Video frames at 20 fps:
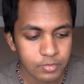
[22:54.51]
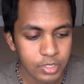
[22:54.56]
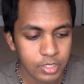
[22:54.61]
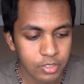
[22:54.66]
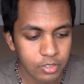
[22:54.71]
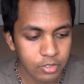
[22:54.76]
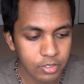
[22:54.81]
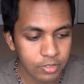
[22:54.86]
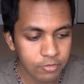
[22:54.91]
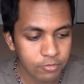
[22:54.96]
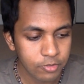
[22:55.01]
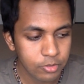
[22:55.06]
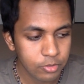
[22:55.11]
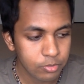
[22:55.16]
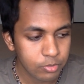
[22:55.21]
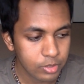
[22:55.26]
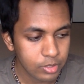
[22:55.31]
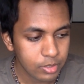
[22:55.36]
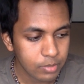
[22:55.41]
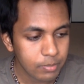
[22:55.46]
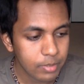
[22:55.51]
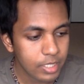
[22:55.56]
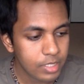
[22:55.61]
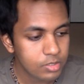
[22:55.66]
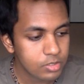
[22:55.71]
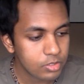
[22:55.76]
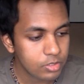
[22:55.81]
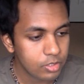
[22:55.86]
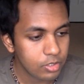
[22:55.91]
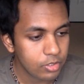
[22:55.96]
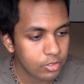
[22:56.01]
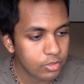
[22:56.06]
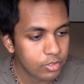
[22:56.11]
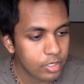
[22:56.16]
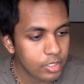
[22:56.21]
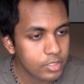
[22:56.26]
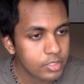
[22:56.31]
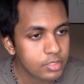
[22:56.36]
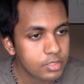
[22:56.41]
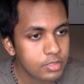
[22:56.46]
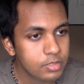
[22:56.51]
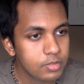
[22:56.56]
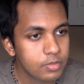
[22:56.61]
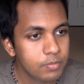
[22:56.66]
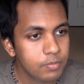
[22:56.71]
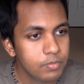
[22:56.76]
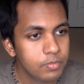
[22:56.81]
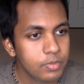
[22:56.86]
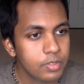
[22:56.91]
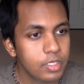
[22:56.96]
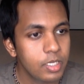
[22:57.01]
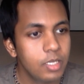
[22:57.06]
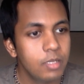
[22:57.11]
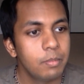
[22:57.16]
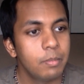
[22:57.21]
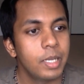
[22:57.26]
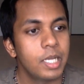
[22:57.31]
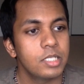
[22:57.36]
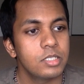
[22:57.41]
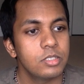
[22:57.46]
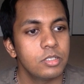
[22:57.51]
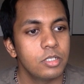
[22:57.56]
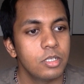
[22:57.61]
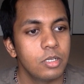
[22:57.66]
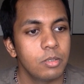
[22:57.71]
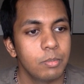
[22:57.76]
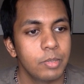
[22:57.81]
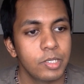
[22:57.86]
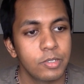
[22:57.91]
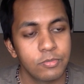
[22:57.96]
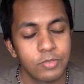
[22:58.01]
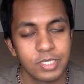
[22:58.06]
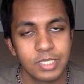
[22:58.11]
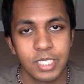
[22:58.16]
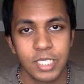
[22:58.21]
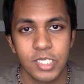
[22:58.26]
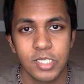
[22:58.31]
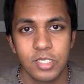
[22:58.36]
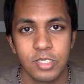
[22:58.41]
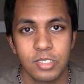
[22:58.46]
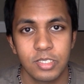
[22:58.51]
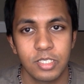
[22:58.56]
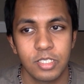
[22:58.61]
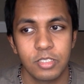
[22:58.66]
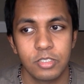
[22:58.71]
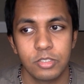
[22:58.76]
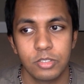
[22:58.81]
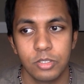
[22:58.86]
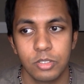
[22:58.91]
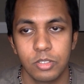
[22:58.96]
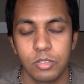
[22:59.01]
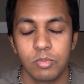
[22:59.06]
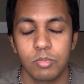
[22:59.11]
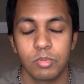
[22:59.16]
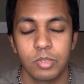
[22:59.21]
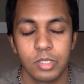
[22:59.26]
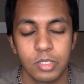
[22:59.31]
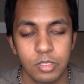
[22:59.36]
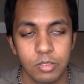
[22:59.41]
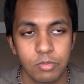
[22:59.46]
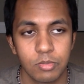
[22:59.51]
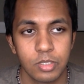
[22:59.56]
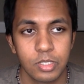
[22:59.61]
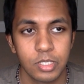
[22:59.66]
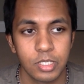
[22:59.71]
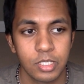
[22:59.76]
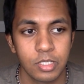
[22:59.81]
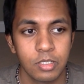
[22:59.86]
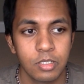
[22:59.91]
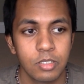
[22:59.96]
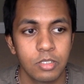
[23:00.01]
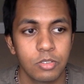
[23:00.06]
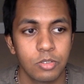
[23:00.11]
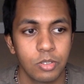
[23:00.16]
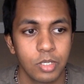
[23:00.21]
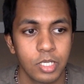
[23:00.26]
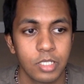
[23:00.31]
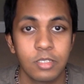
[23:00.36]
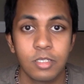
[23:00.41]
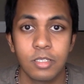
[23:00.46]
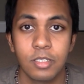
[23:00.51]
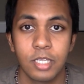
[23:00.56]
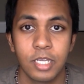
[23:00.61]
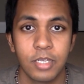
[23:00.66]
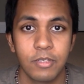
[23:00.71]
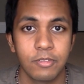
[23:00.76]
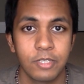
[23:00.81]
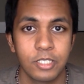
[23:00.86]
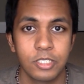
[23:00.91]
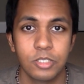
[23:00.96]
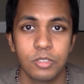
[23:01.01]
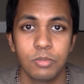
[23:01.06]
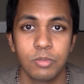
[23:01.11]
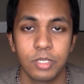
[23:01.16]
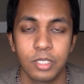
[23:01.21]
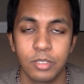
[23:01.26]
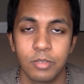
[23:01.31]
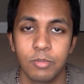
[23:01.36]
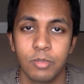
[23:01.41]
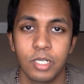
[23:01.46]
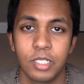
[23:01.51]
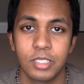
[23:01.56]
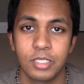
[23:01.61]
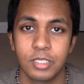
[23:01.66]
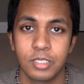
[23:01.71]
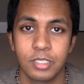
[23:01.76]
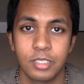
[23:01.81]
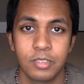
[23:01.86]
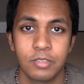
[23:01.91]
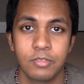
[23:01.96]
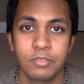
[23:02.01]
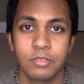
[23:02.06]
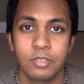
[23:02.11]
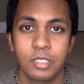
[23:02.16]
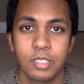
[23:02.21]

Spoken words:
you know, if you really master your thoughts and master your manifestation skills, you can really, really create the life that you really want to live